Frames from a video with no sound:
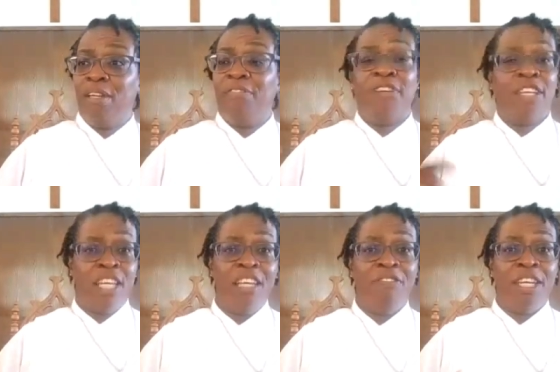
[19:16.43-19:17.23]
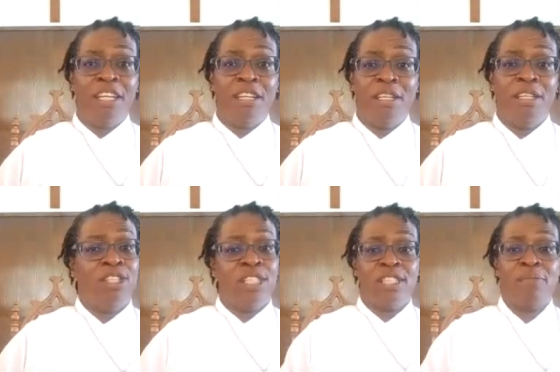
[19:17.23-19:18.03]
Forgiving
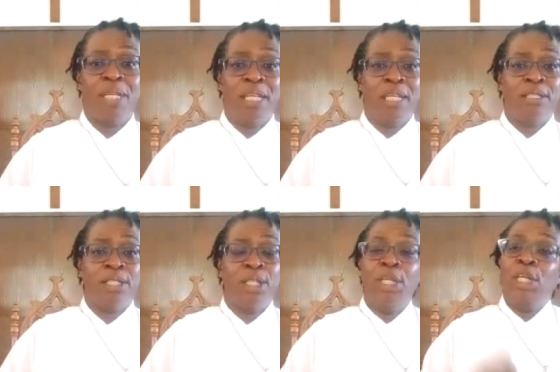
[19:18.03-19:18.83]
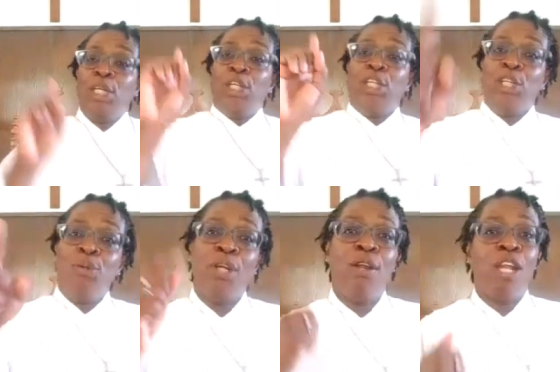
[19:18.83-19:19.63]
just means
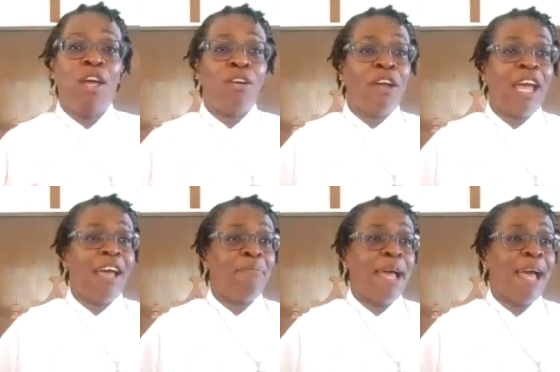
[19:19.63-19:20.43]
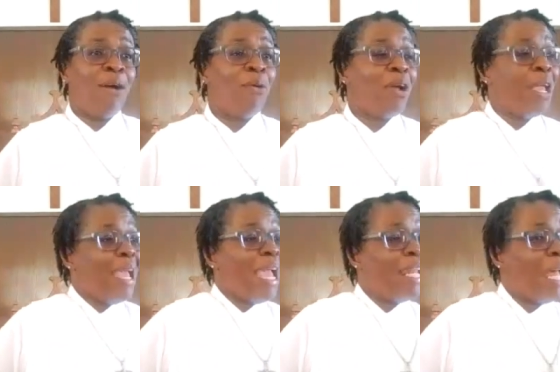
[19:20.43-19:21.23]
you no longer have power,
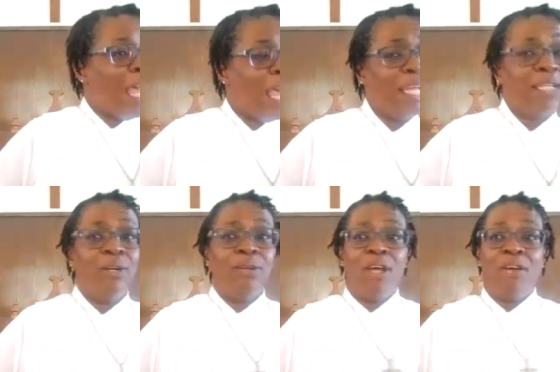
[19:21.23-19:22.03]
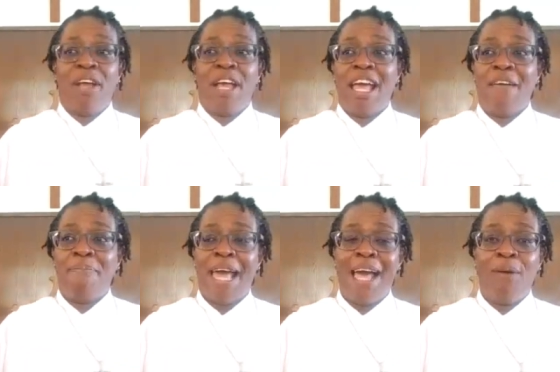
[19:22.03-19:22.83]
and I no longer have
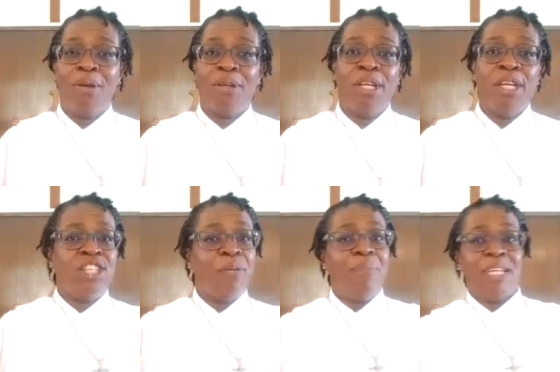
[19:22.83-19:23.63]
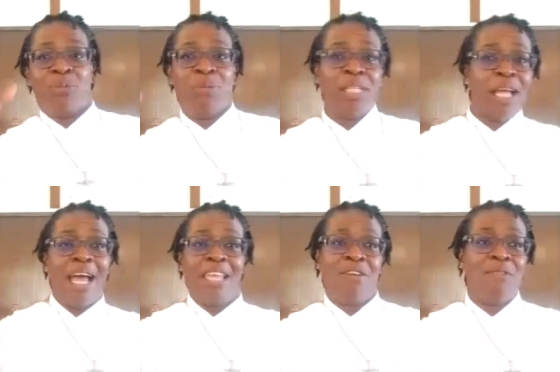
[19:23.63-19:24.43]
power to mess with
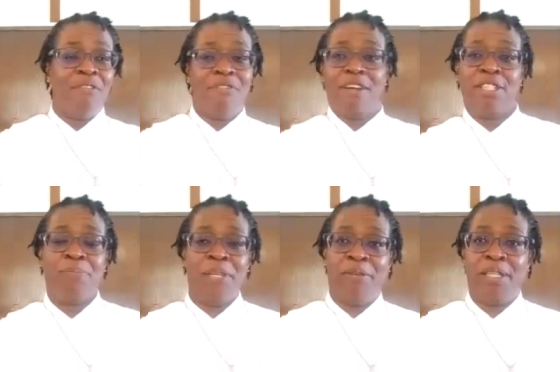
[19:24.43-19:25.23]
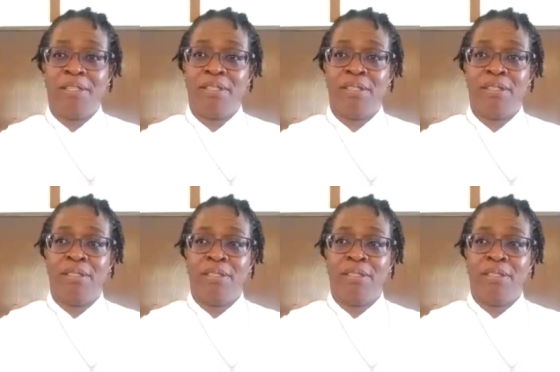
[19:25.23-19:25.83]
either of our spirits.